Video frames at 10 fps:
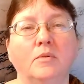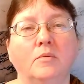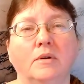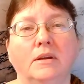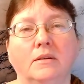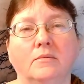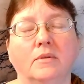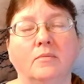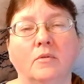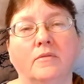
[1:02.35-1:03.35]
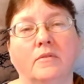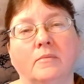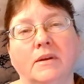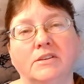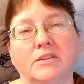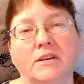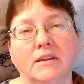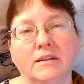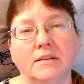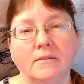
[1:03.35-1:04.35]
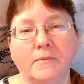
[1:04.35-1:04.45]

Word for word: point with more information it.